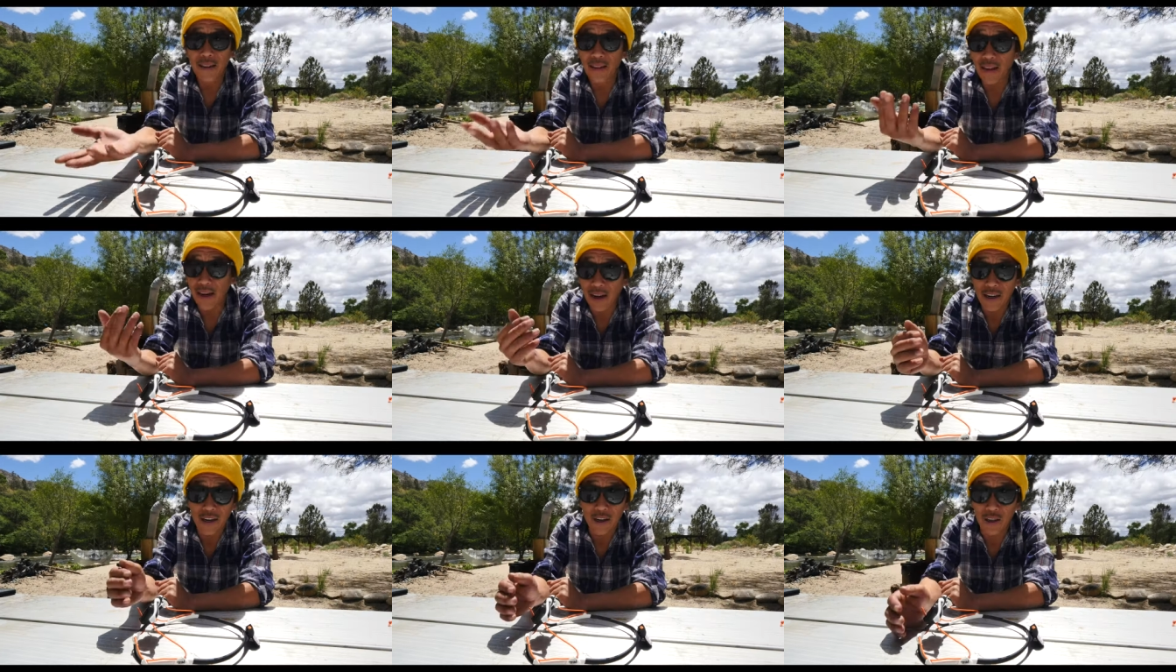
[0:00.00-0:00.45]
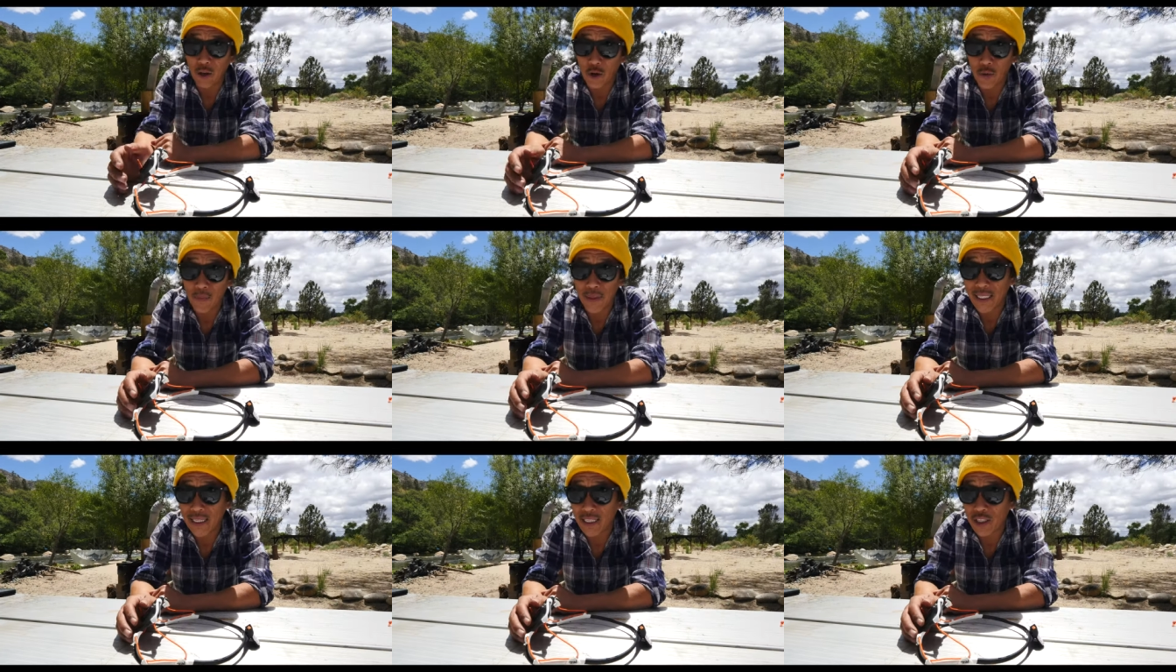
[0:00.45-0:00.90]
The 100
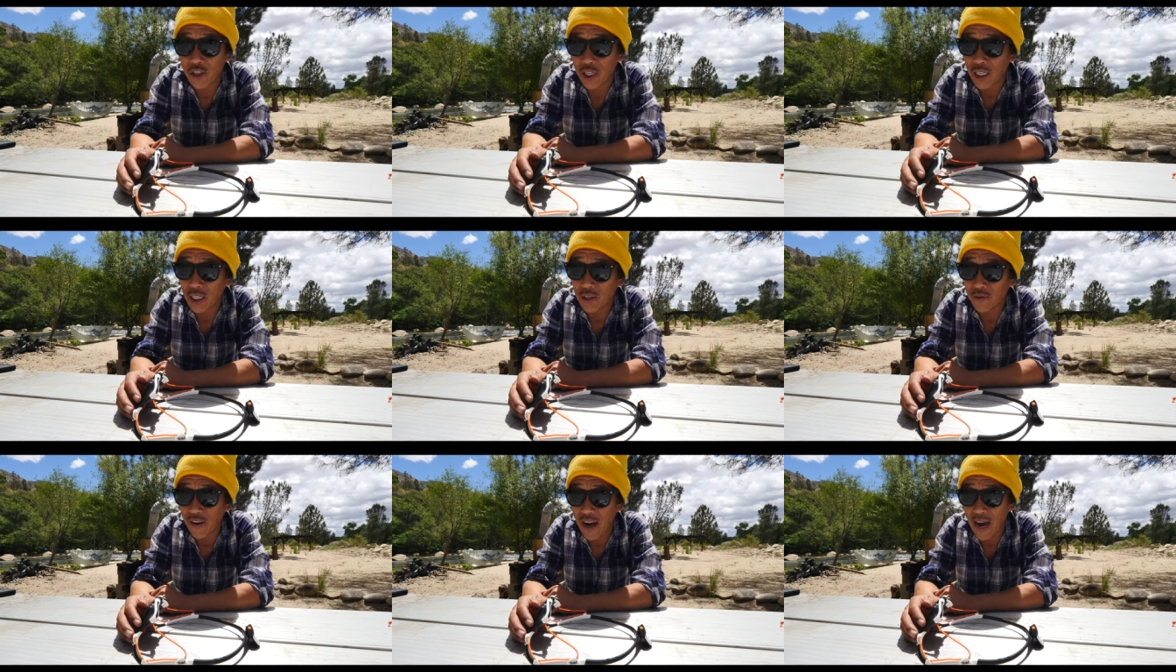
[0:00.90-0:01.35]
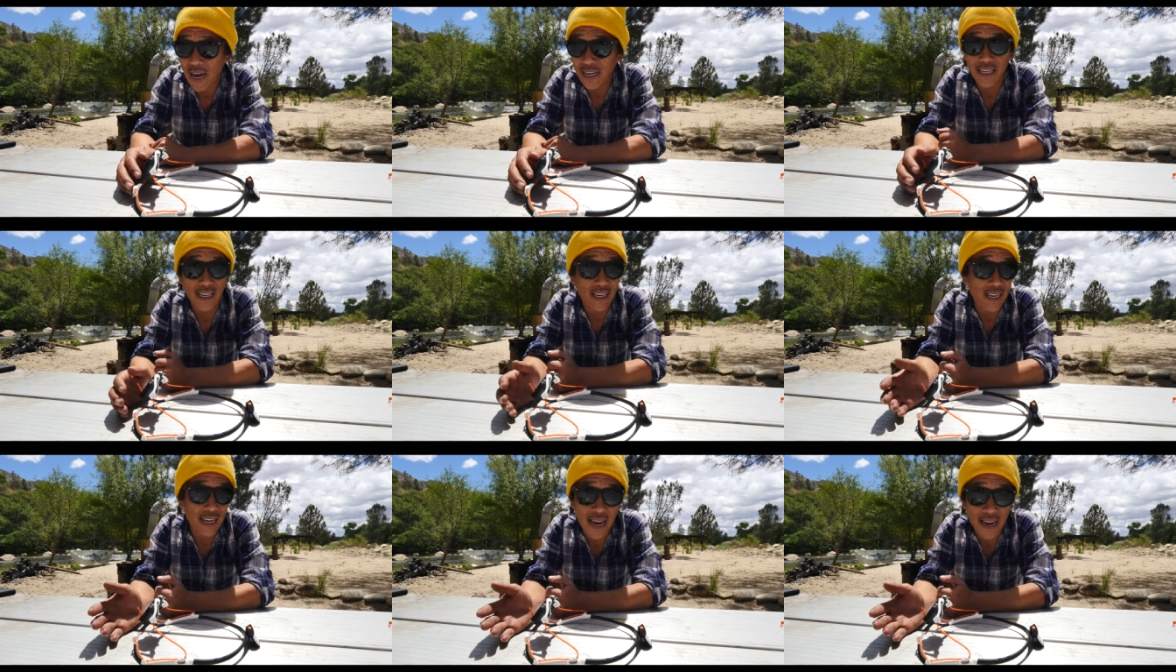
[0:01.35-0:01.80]
lumens is just fine,
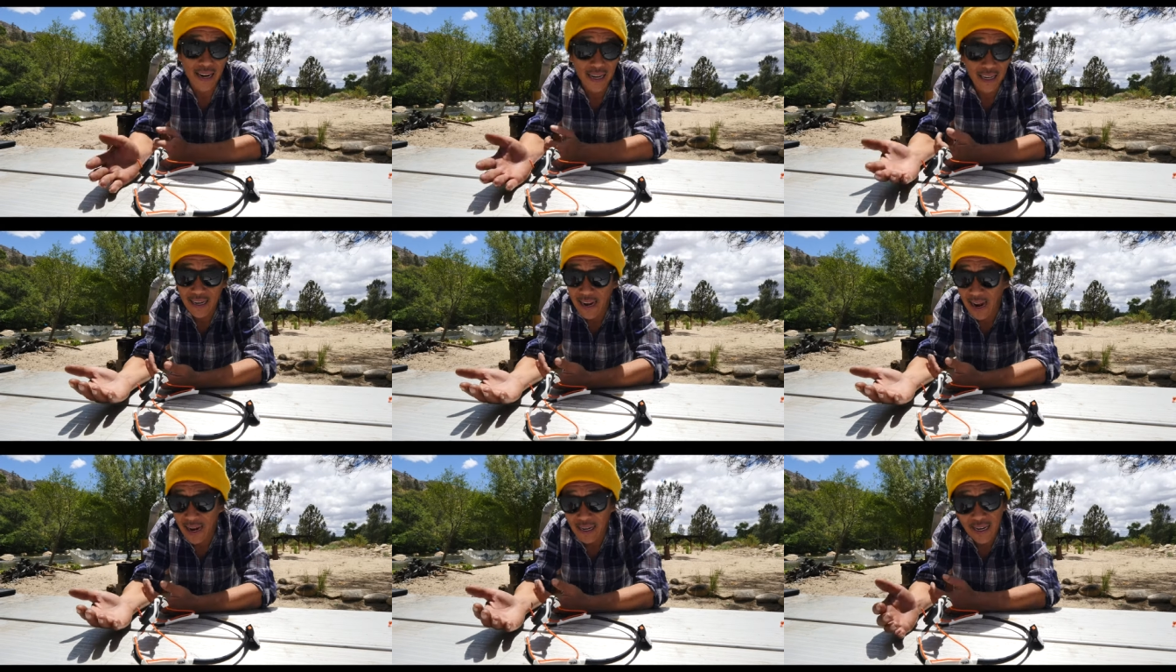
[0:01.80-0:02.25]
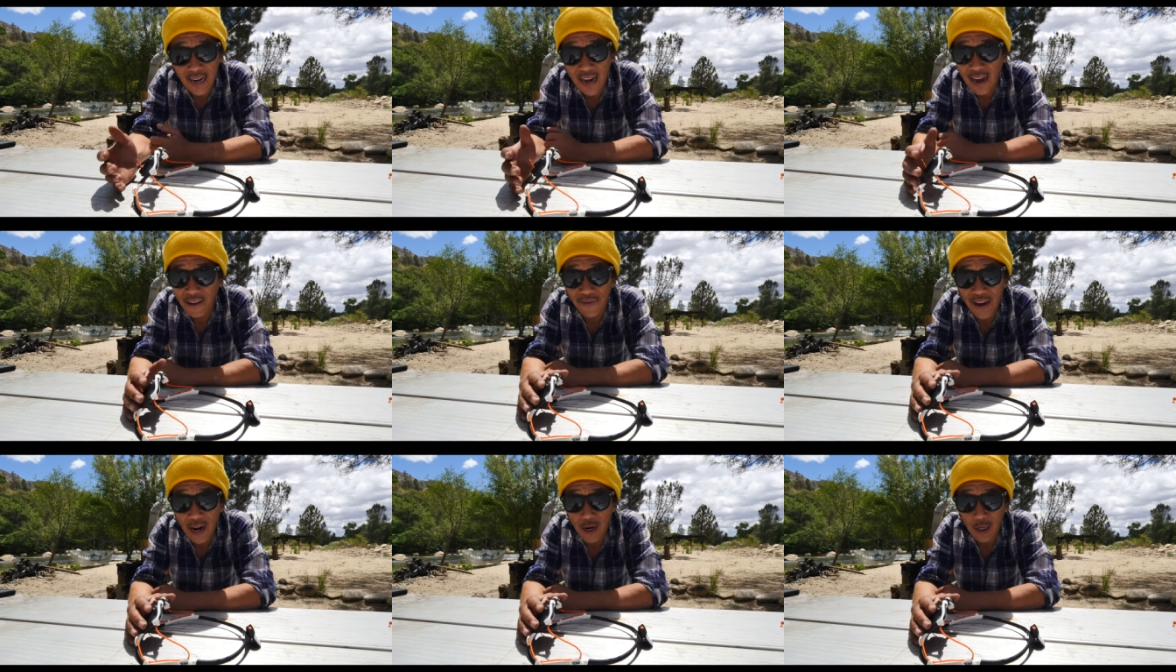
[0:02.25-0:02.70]
and again, at nine and a
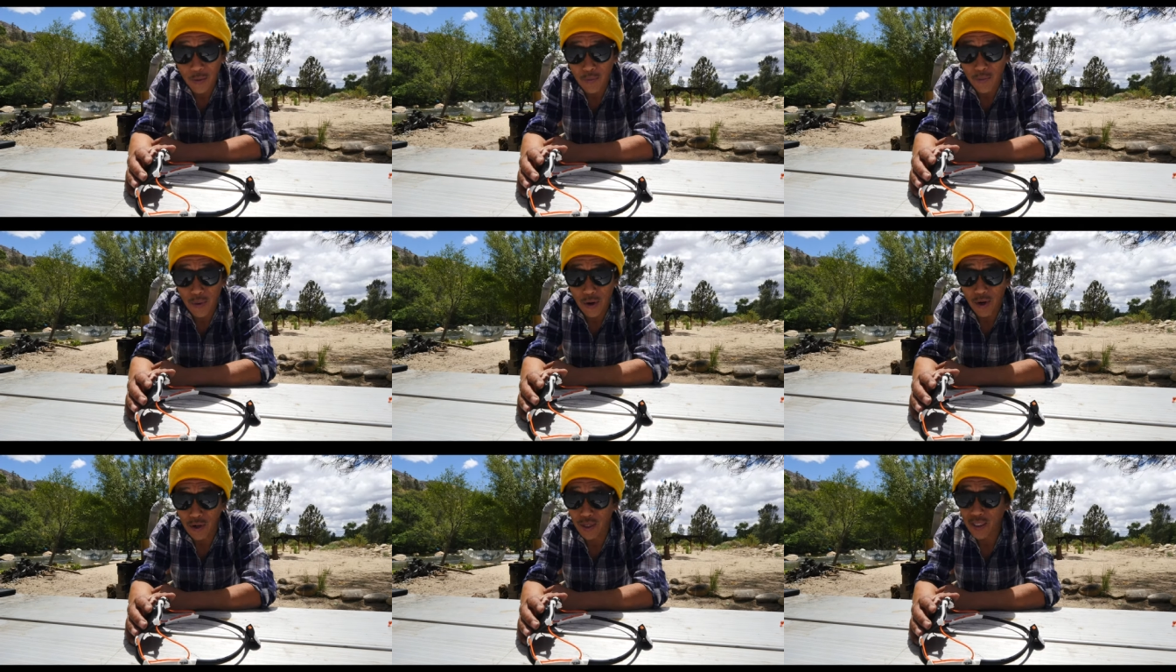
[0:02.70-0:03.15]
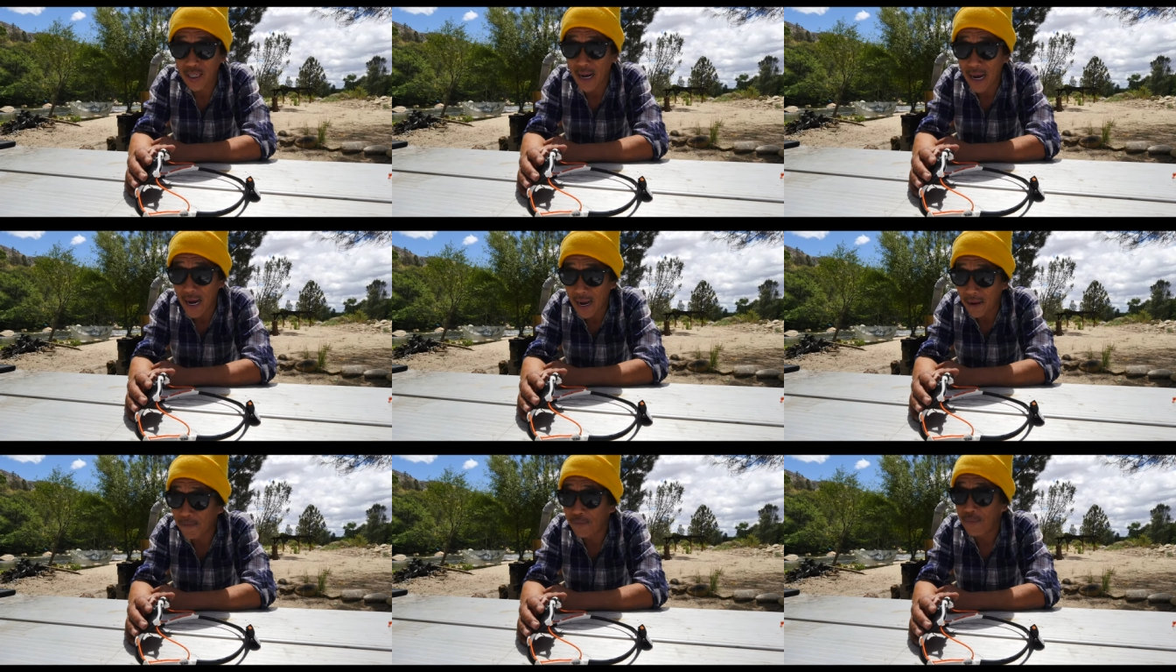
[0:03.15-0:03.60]
half hours burn
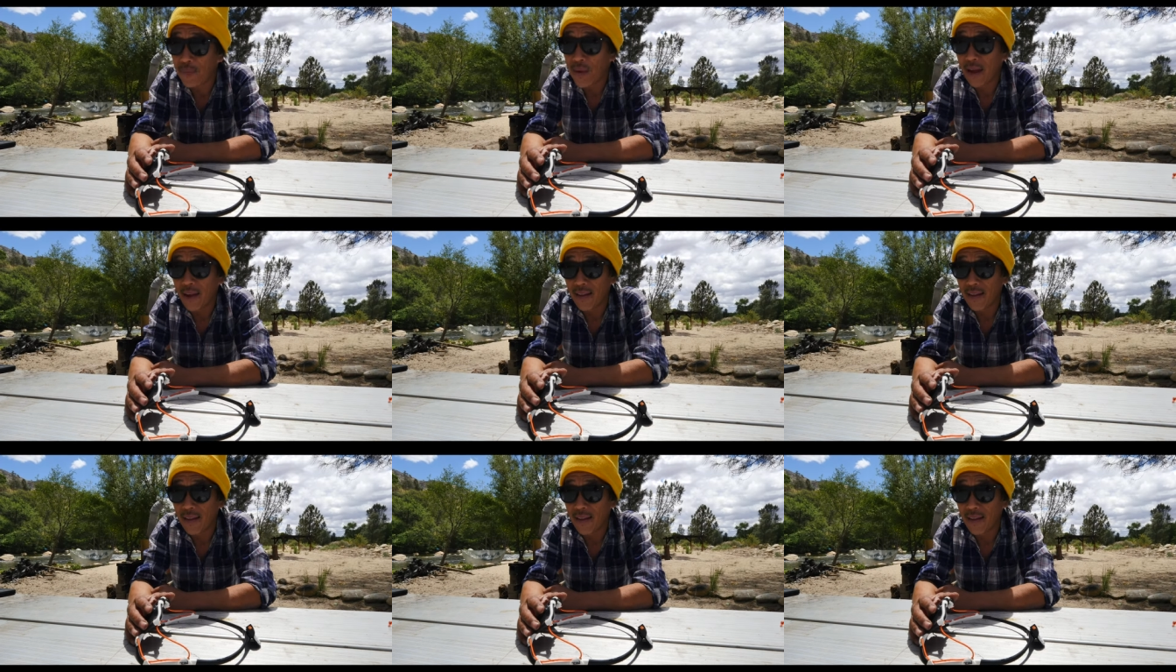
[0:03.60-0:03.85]
time,